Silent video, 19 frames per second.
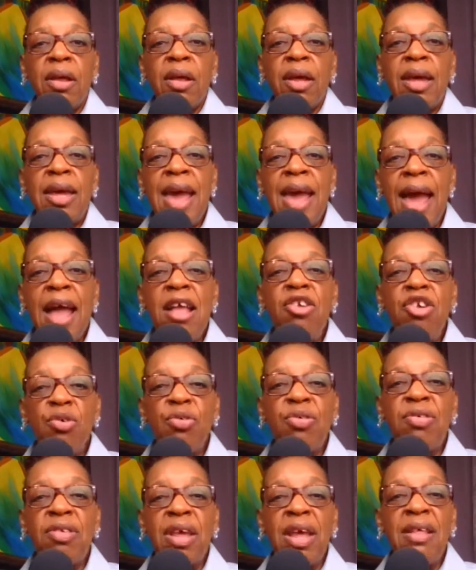Can you
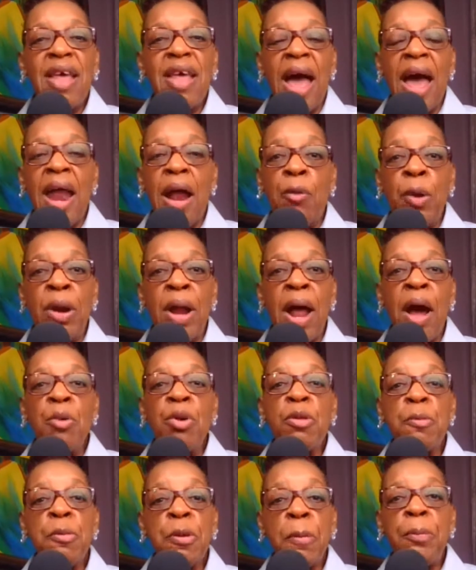see that? When I
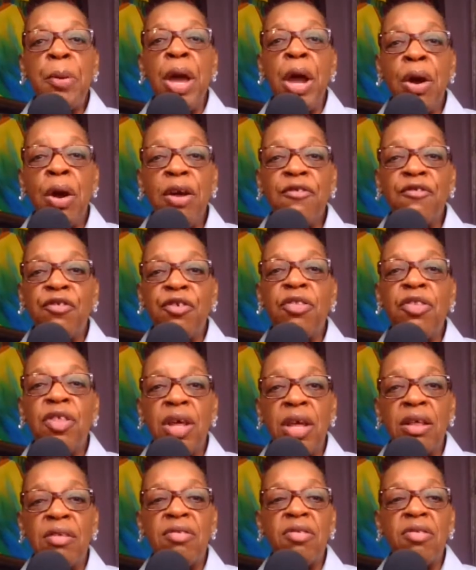was preparing for
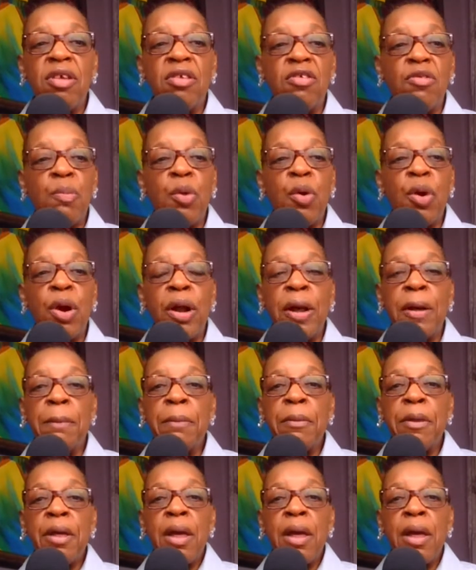this morning,